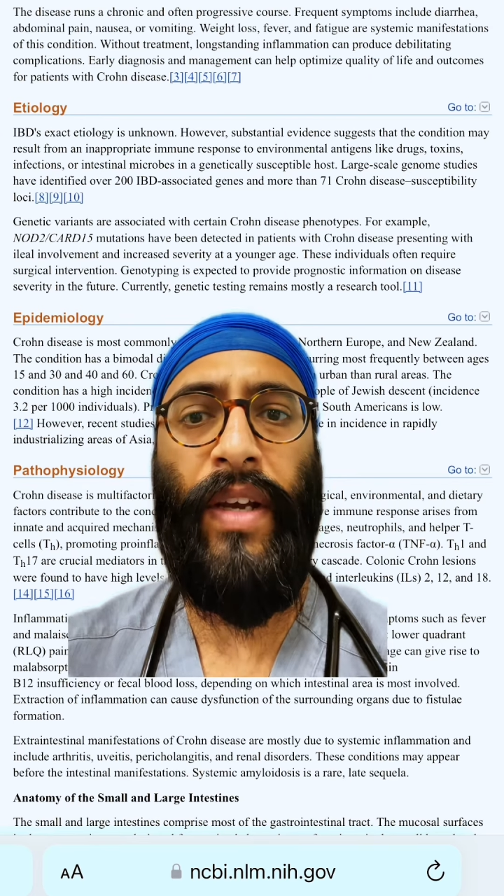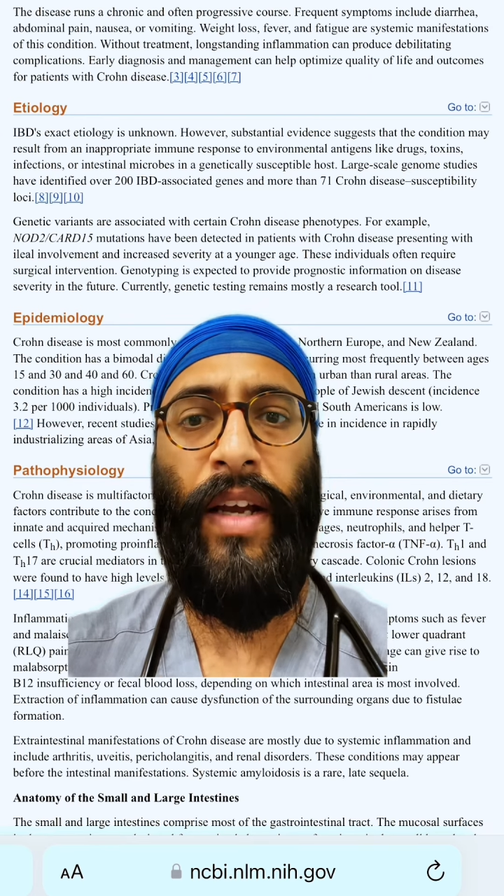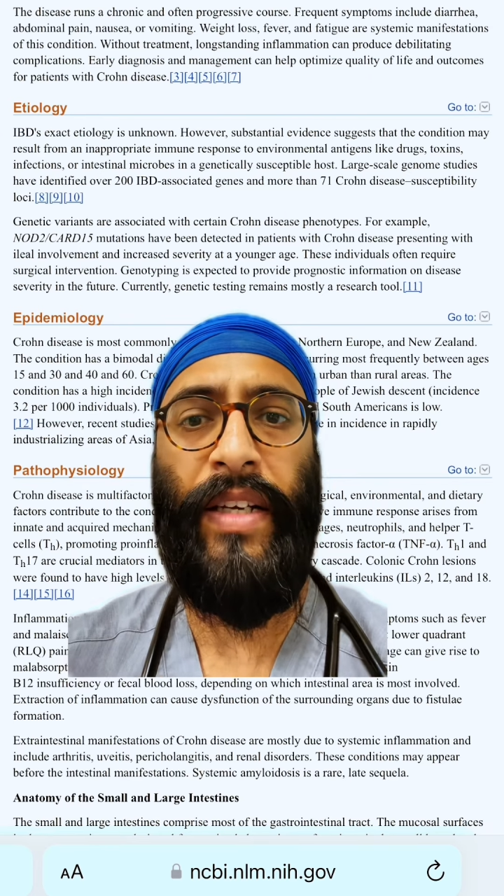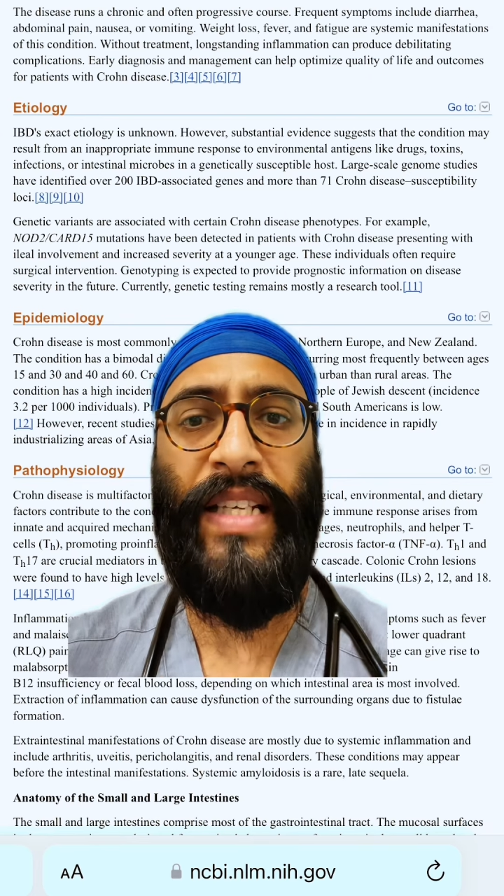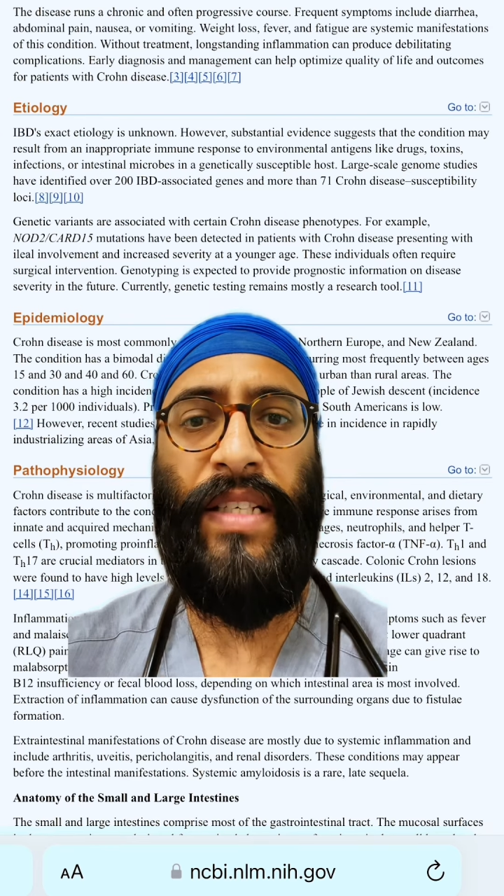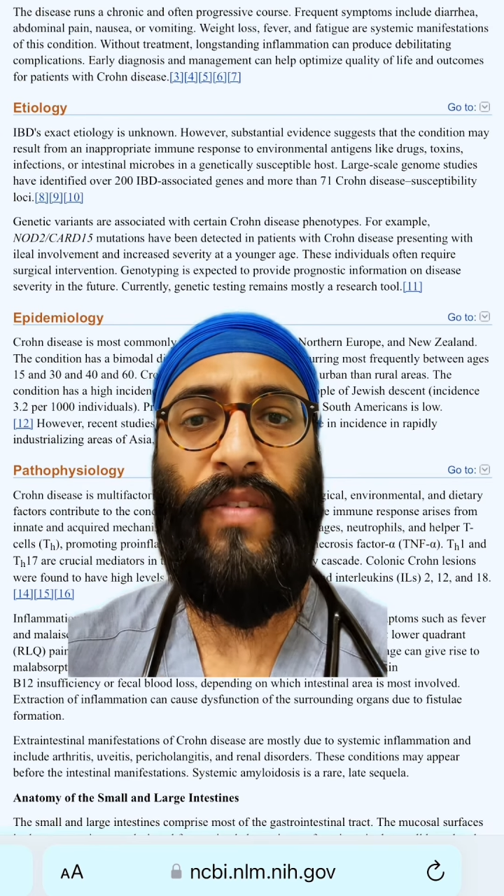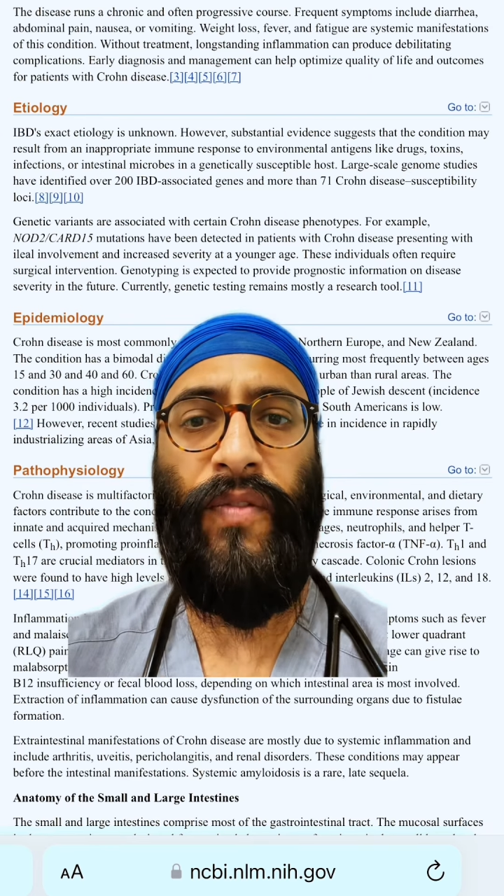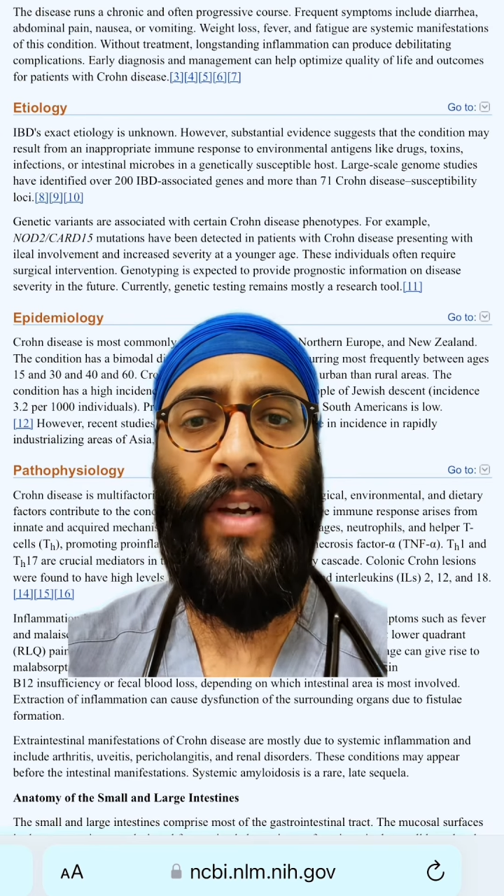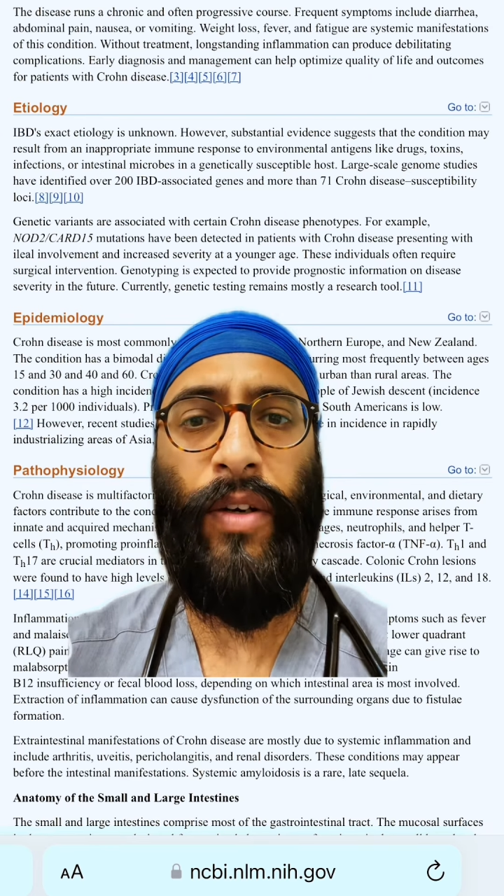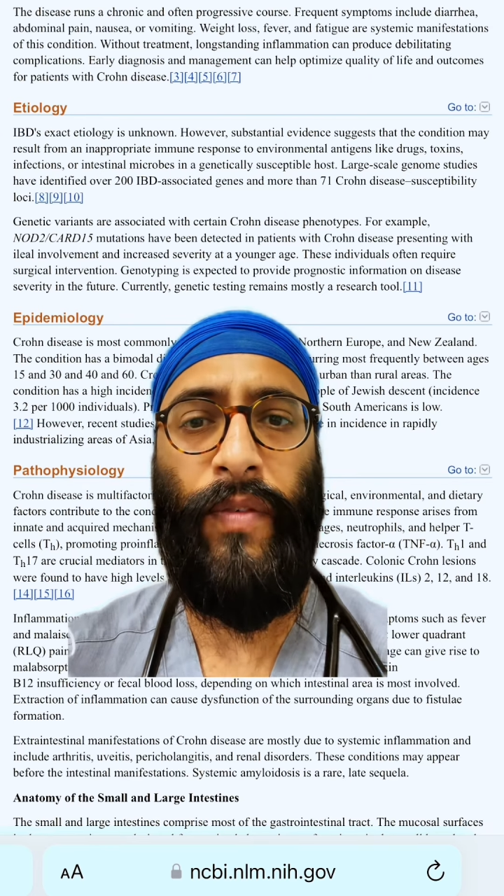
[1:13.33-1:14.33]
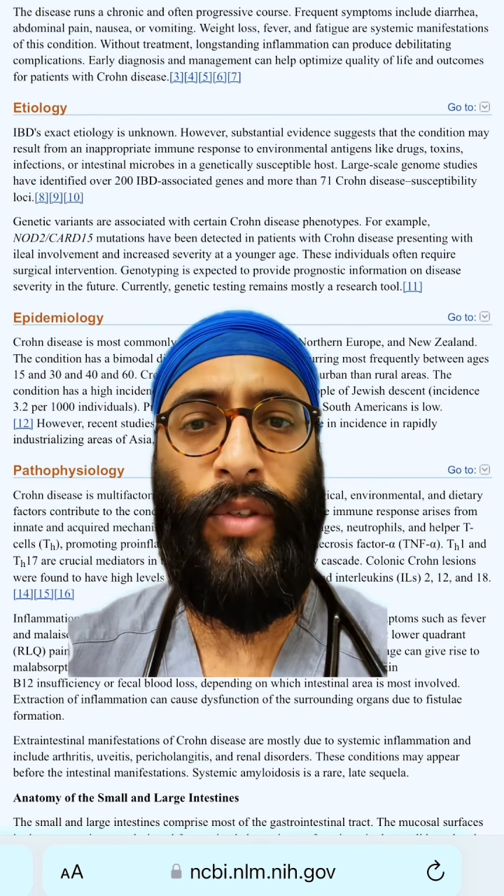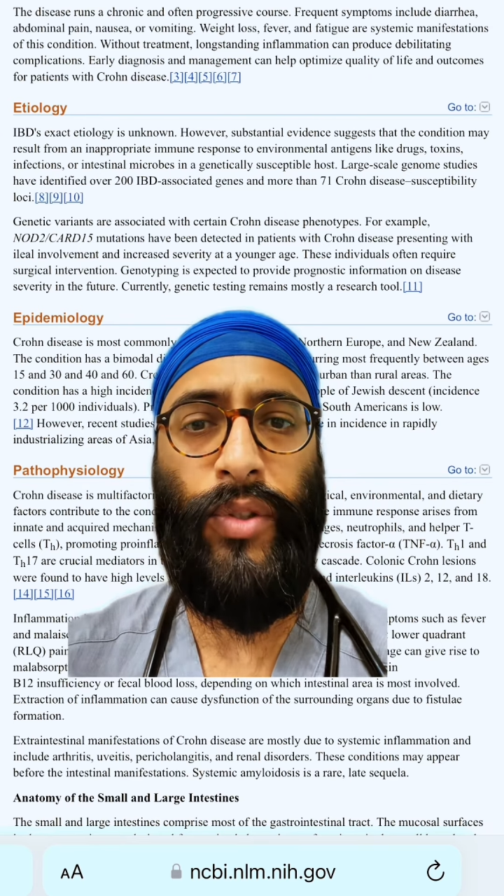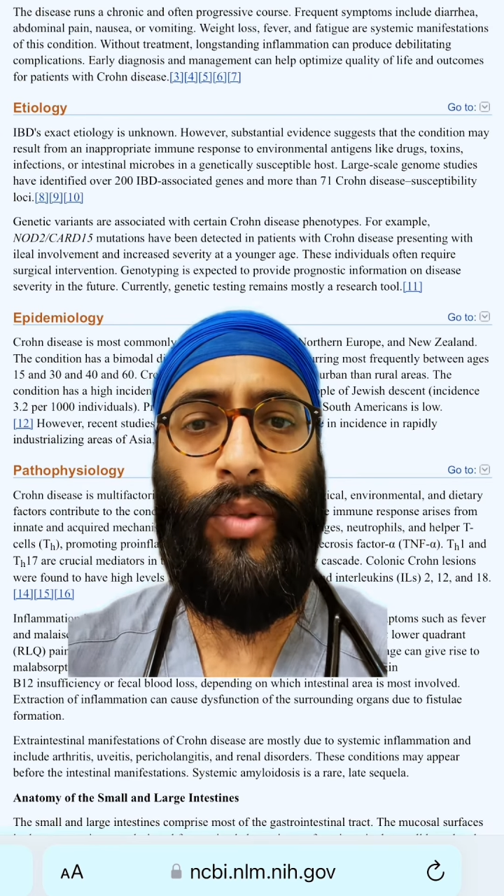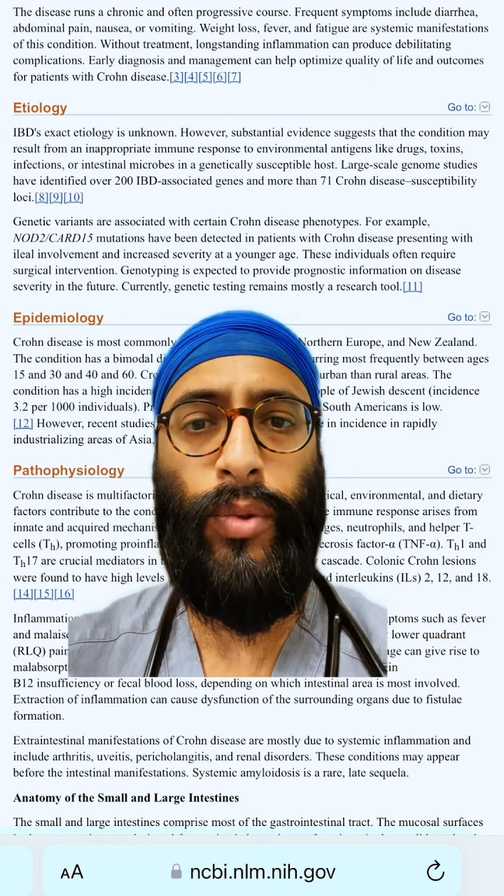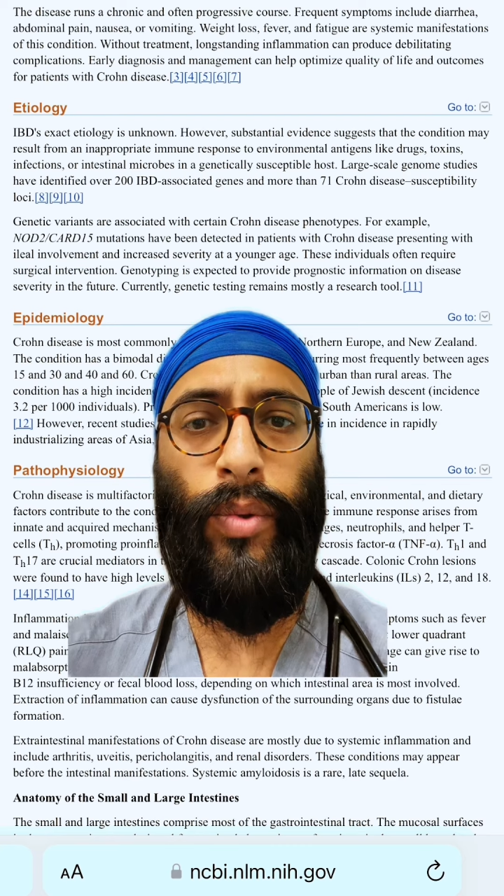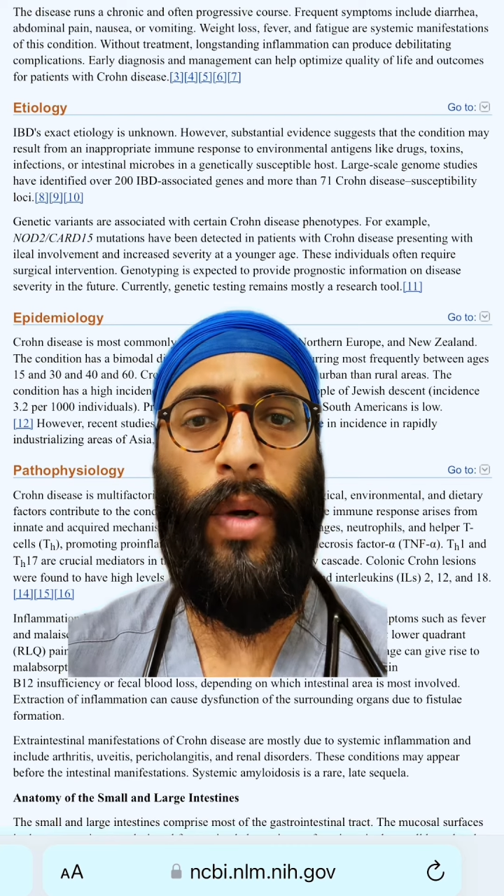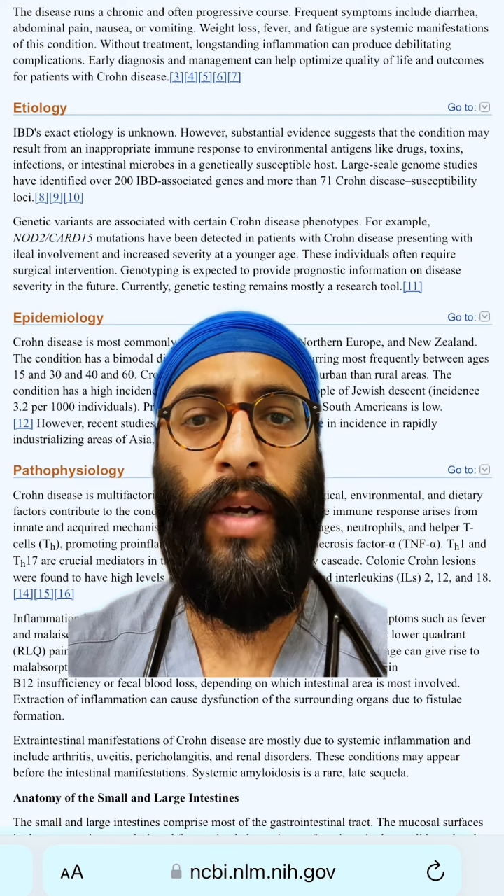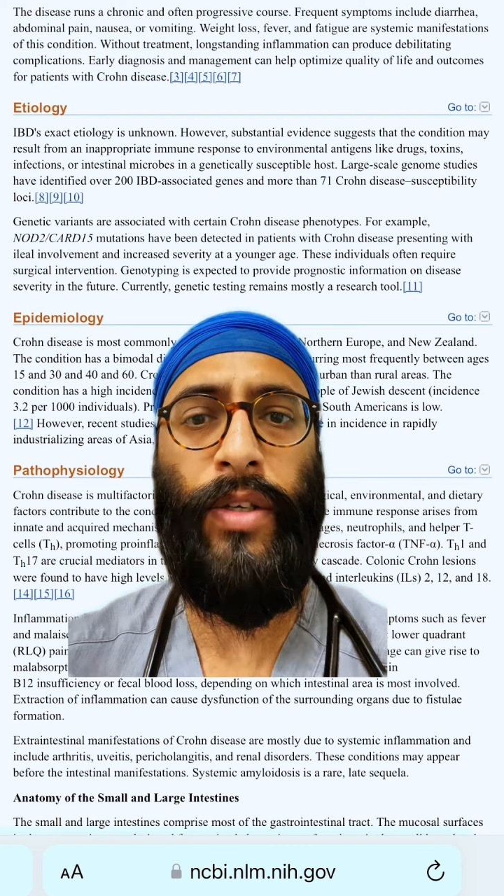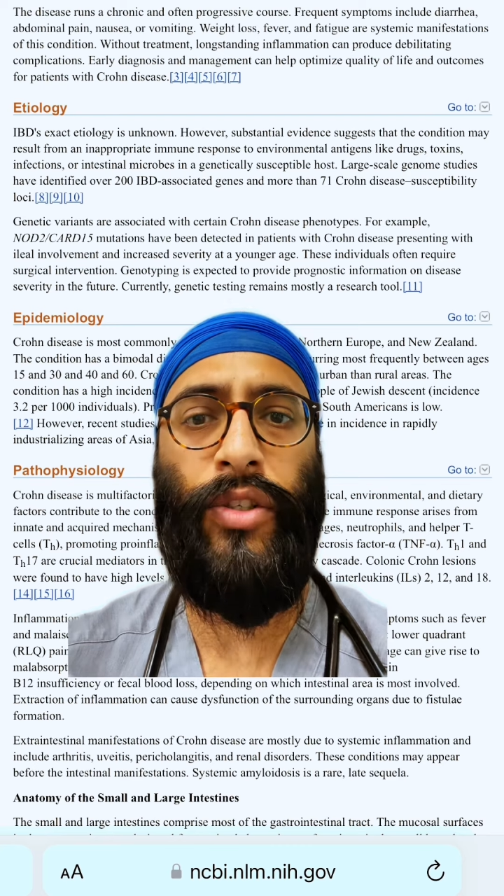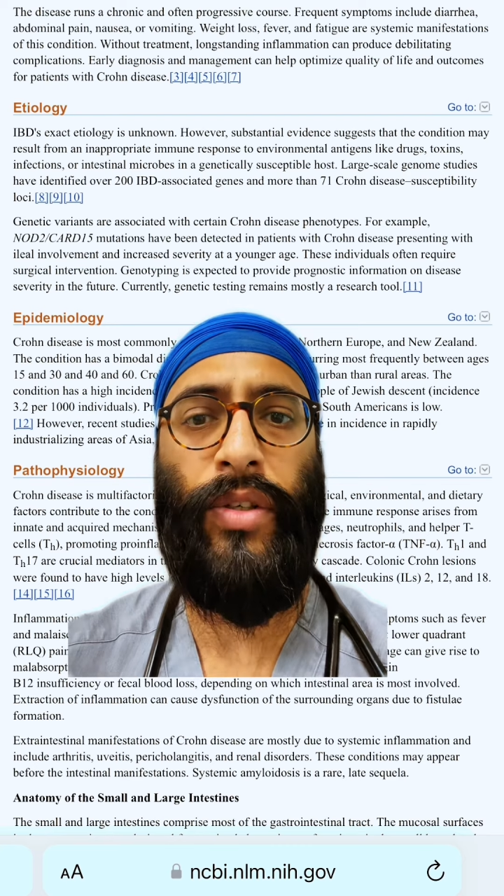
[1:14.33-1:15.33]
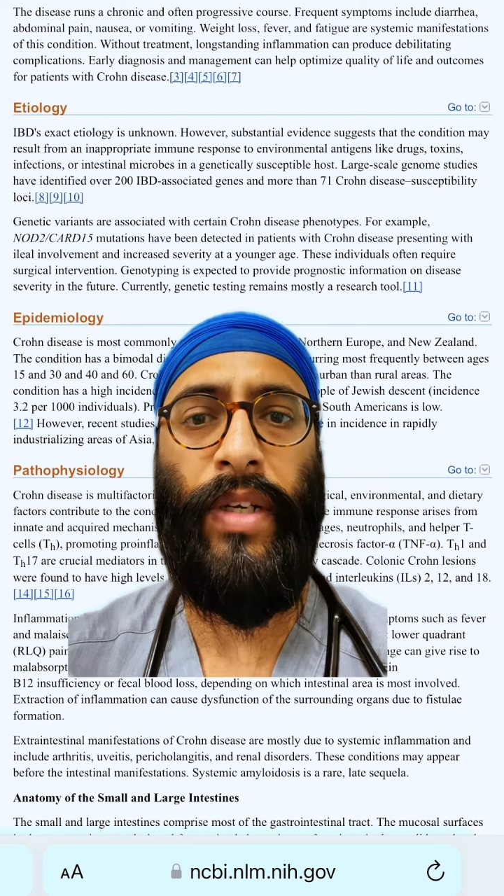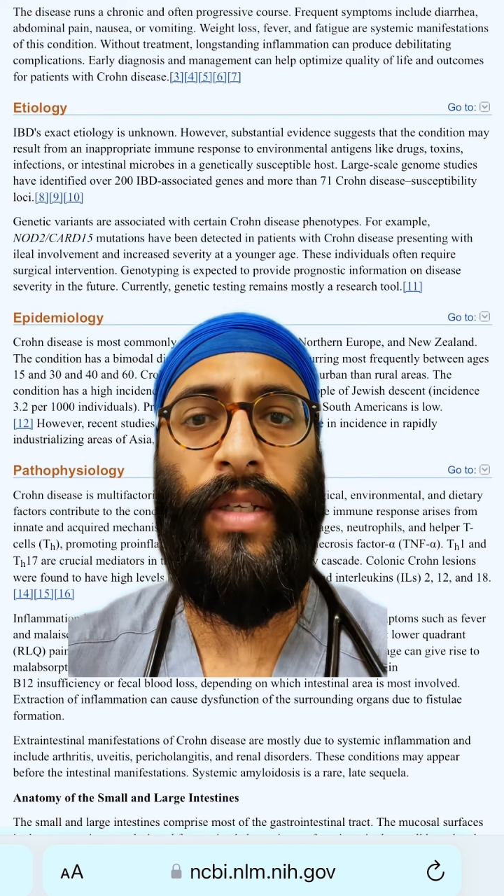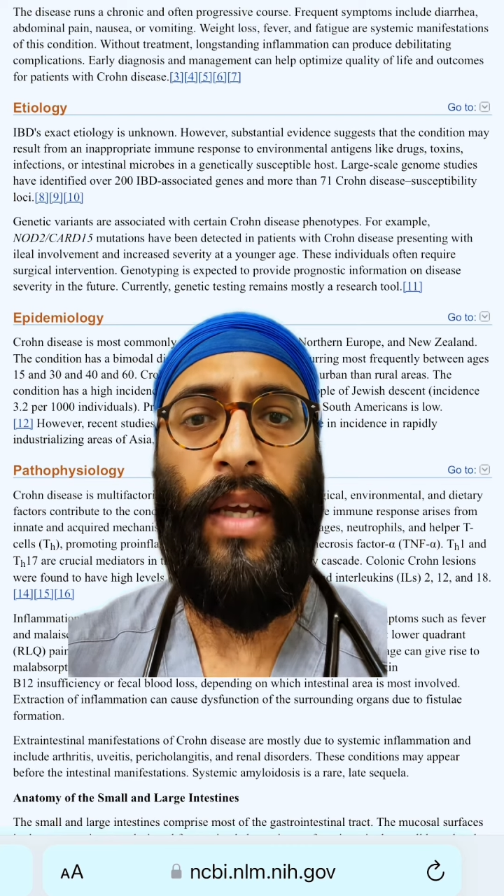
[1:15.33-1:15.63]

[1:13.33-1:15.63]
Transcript: identified over two hundred